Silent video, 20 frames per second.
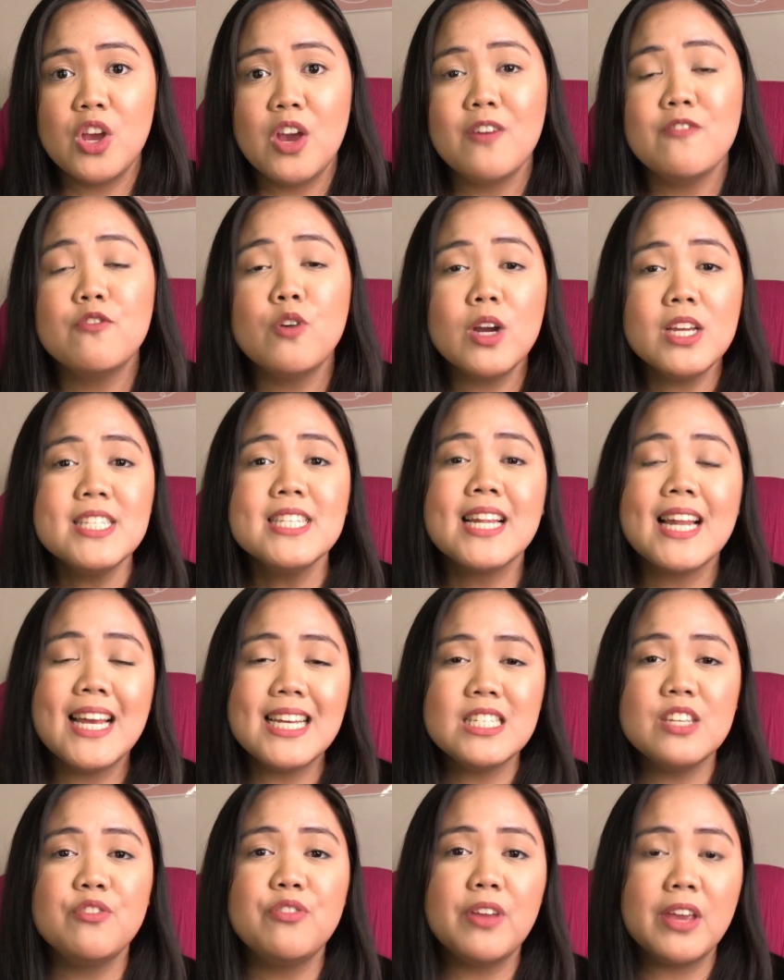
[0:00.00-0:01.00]
voice
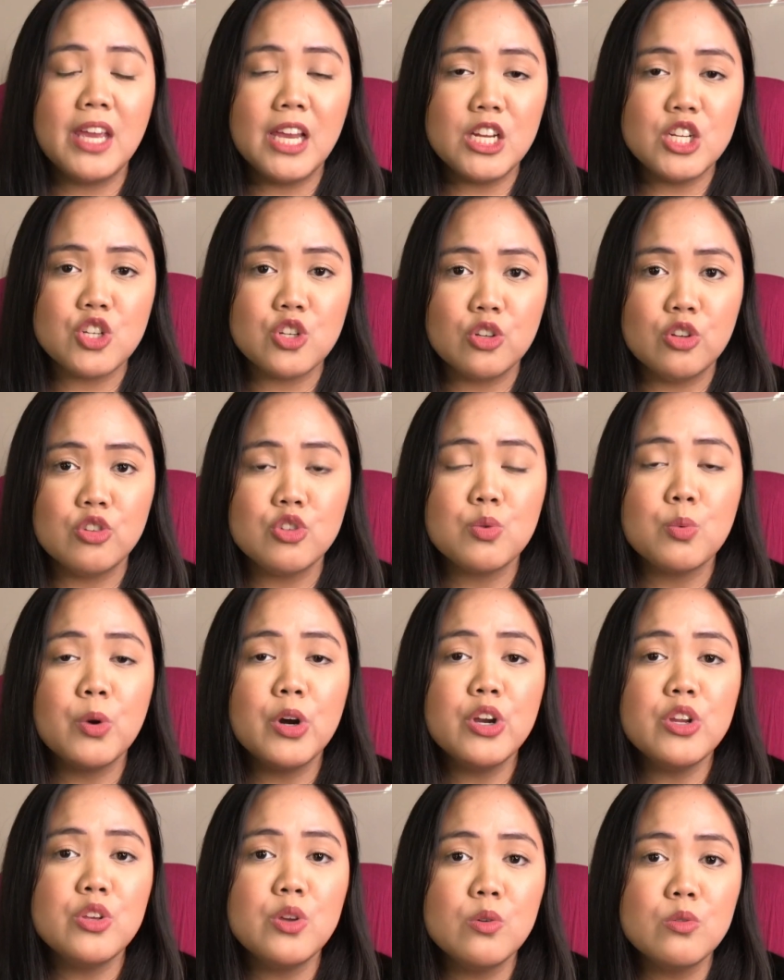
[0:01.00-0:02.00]
classifications were
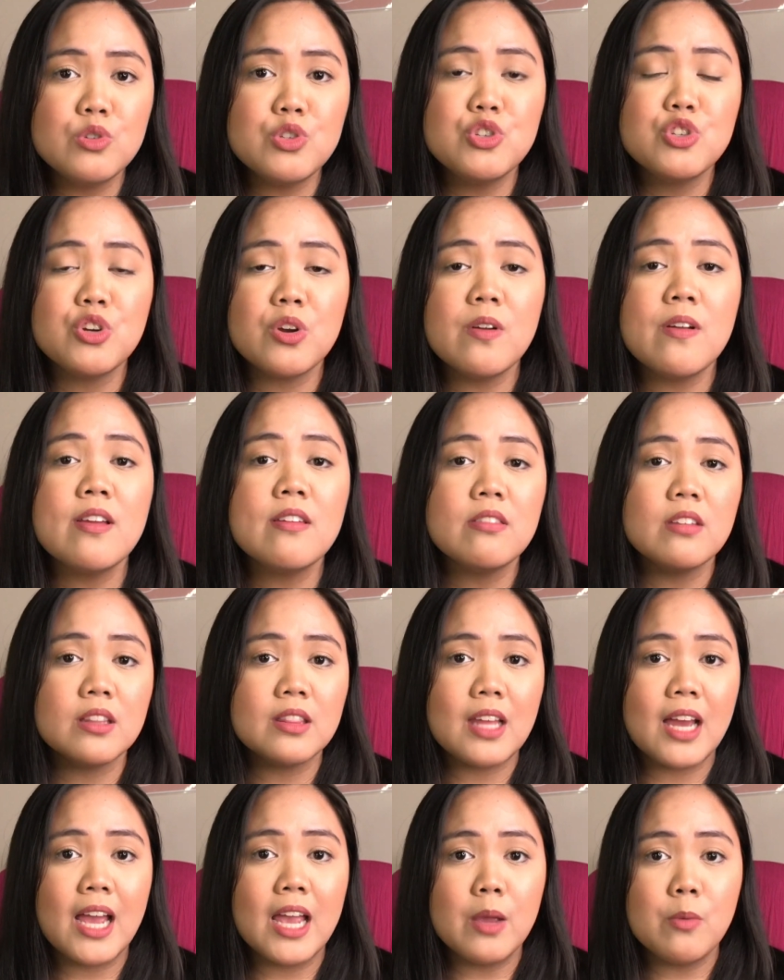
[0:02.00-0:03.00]
used during the
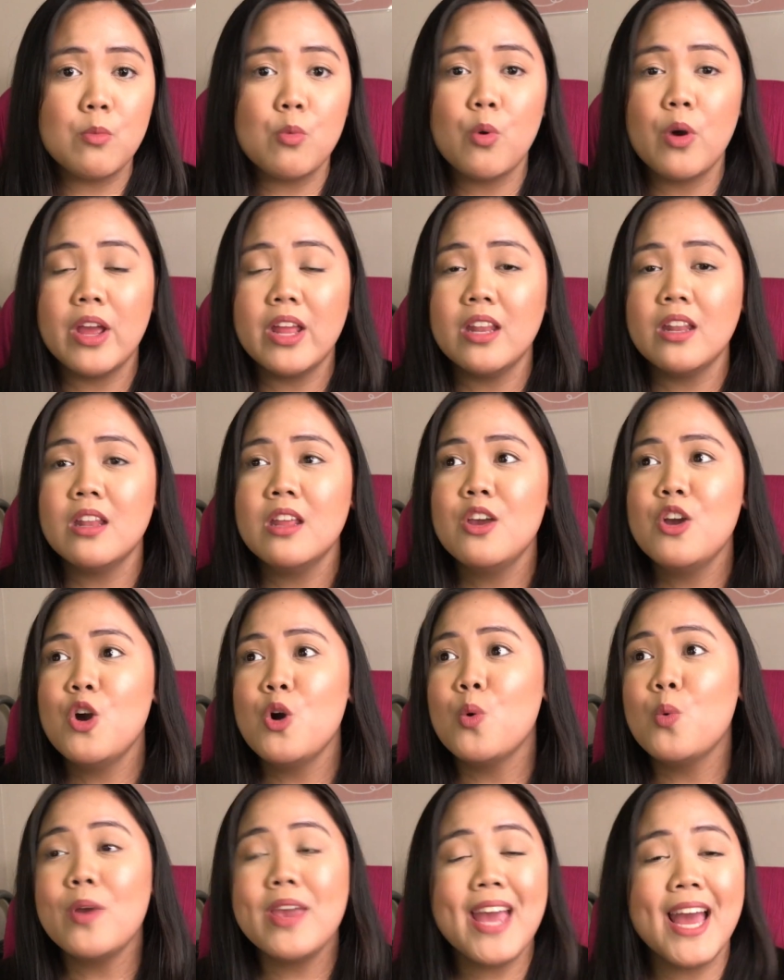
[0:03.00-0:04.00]
time when
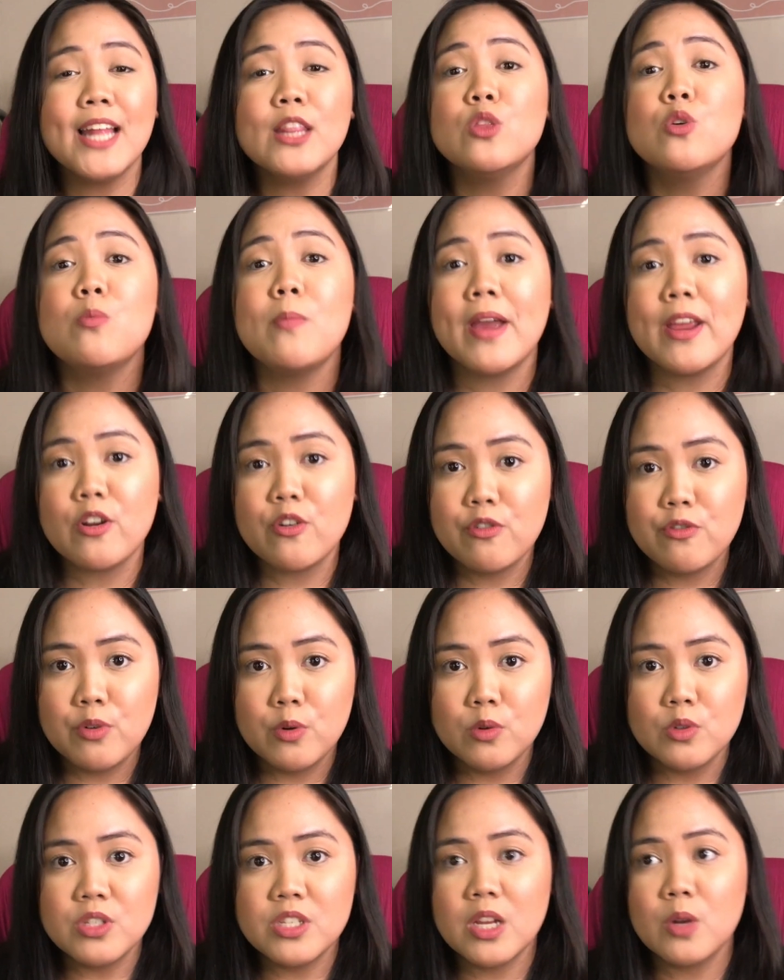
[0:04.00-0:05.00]
we had no
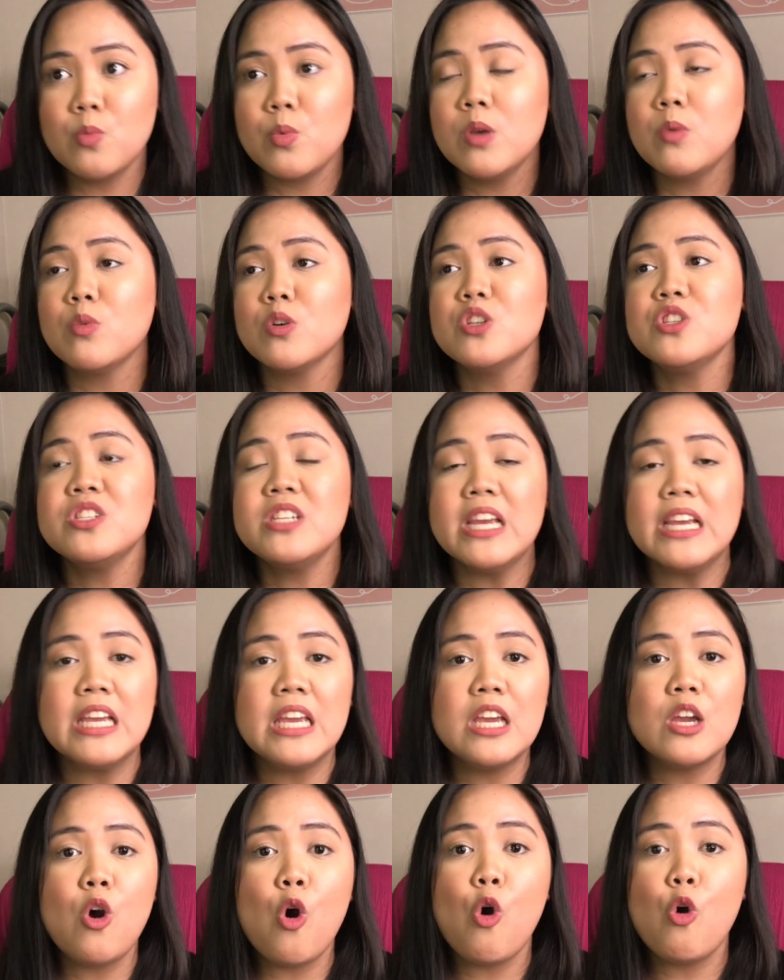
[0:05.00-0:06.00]
microphones and we were
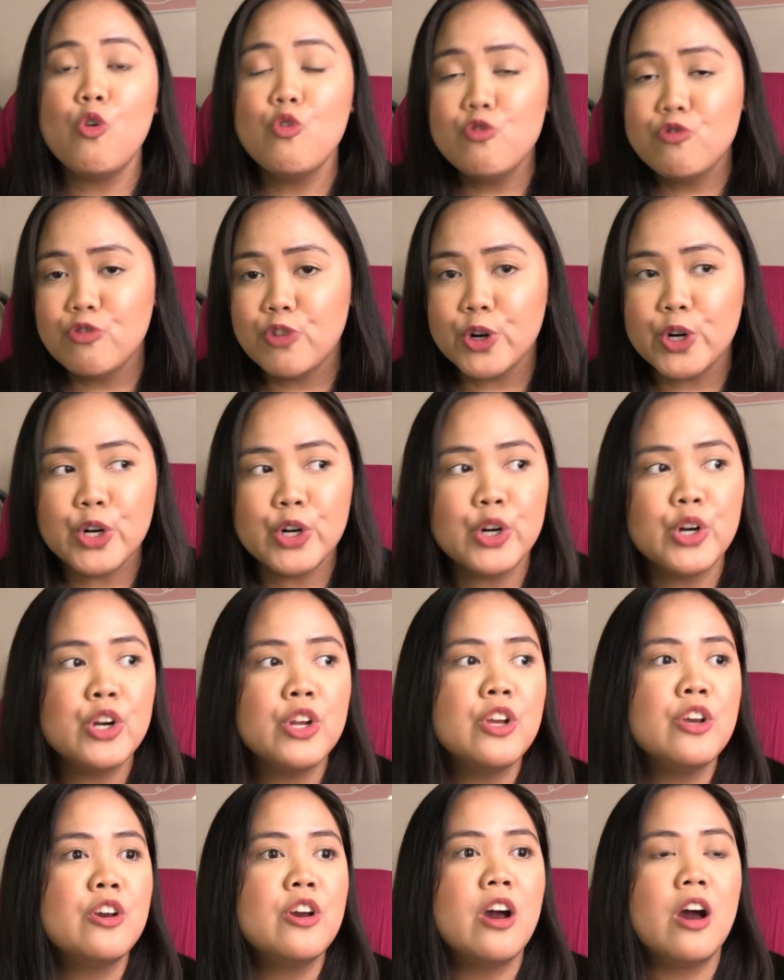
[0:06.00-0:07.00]
singing over
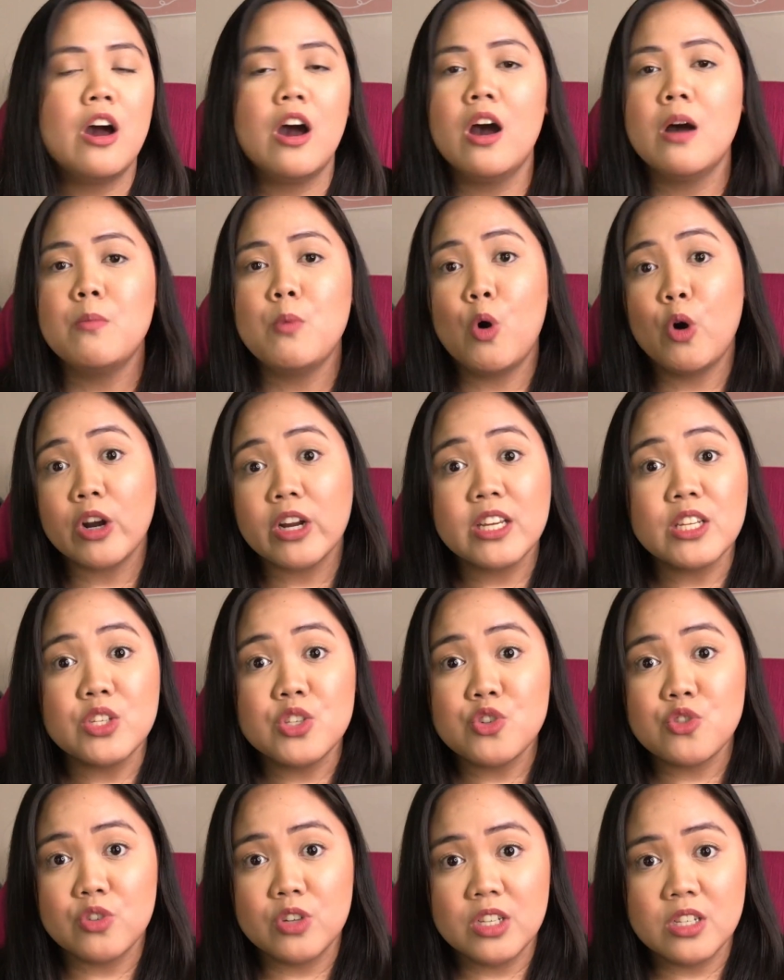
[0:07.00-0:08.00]

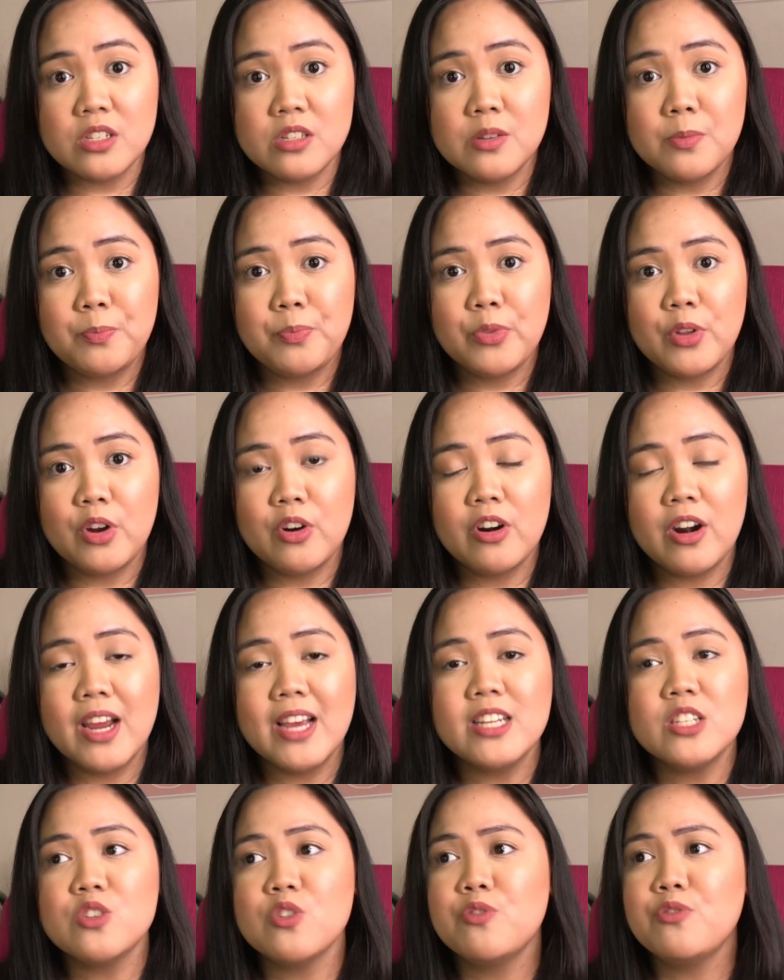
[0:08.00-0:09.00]
orchestras.
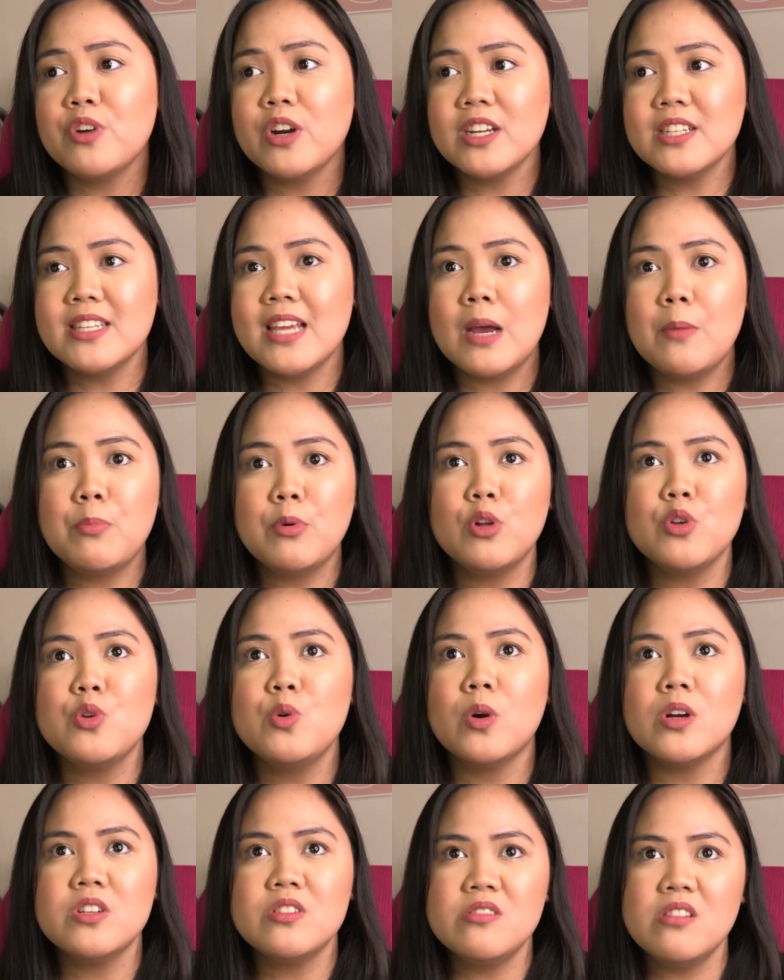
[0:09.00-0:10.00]
Alright, so for example, you
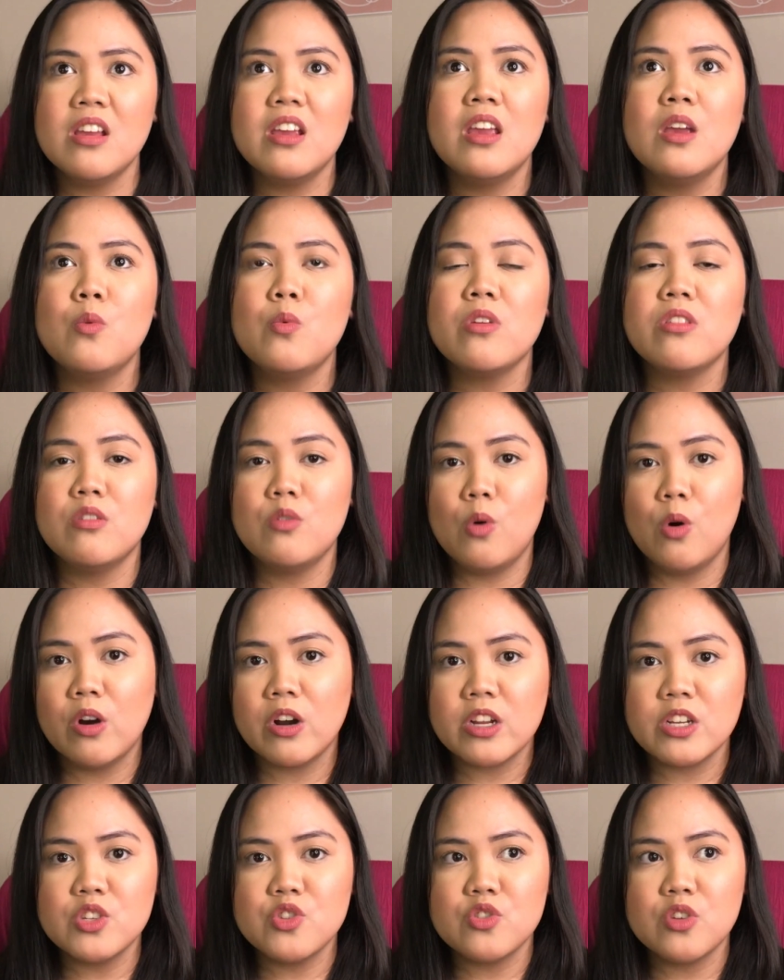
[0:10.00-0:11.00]
are singing with an
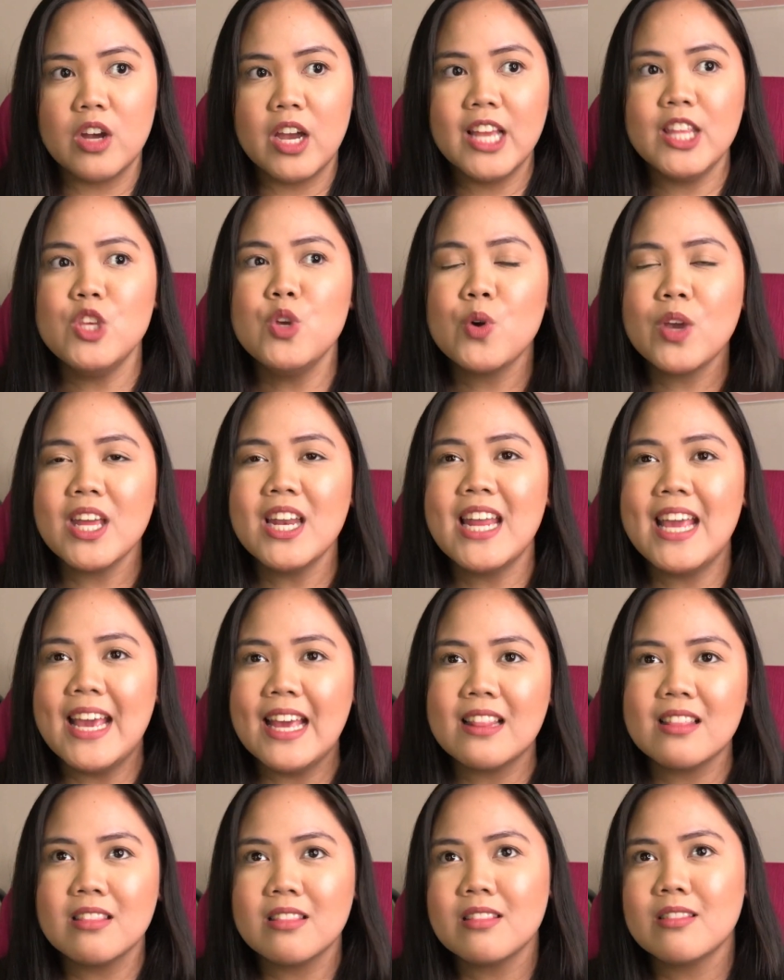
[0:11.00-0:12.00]
orchestra and you can hit
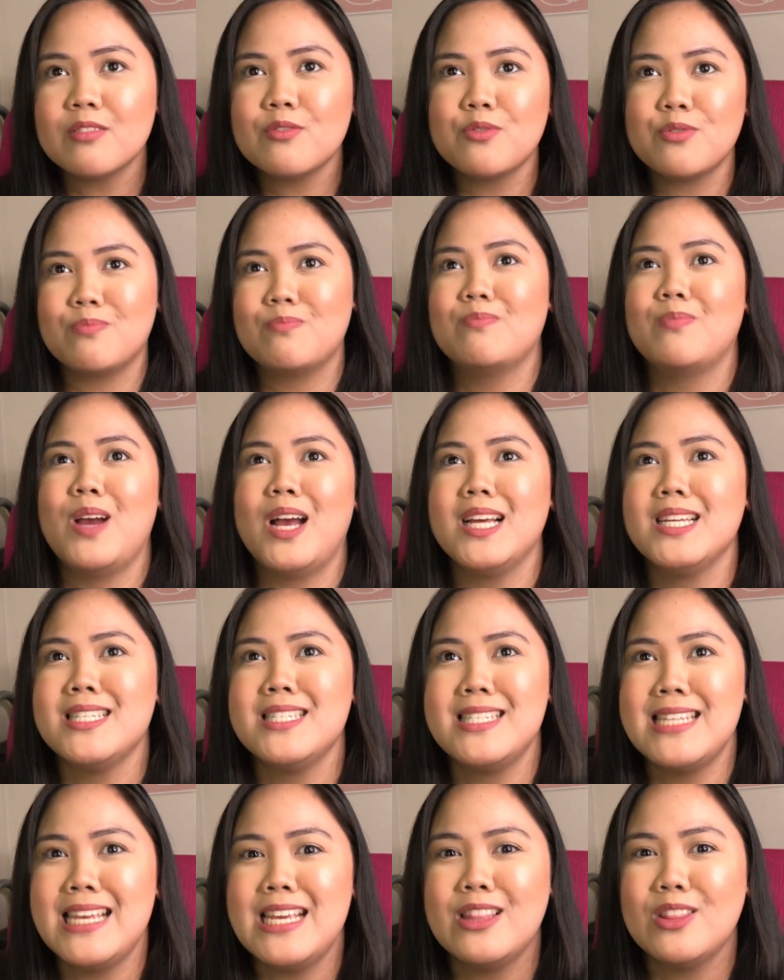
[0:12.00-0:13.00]
a
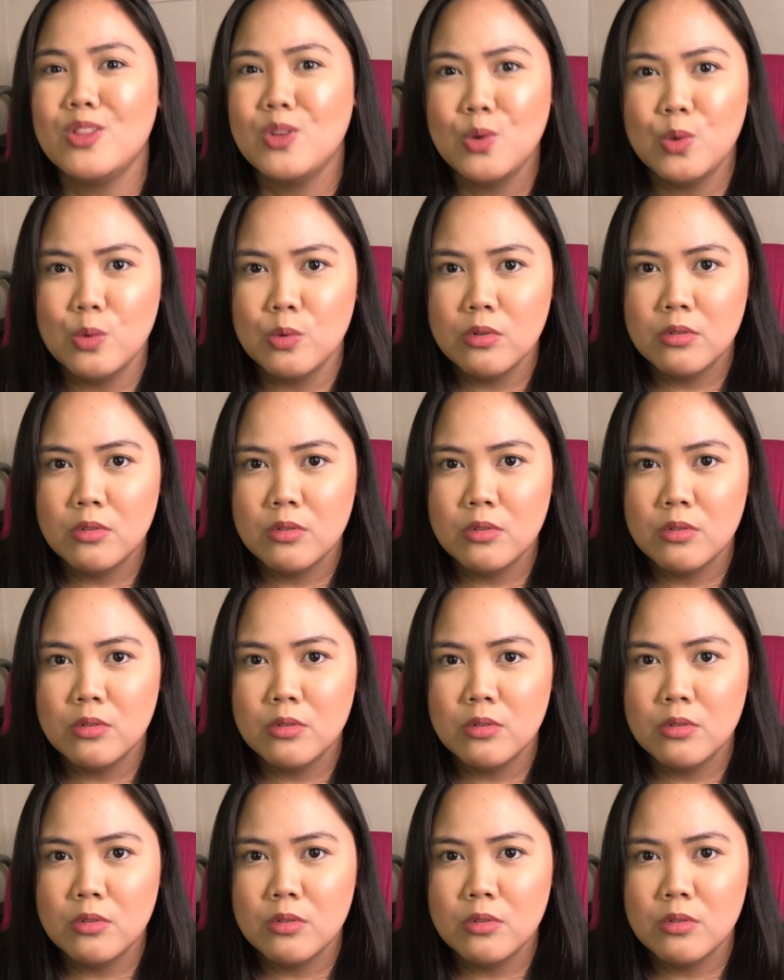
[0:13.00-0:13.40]
C2,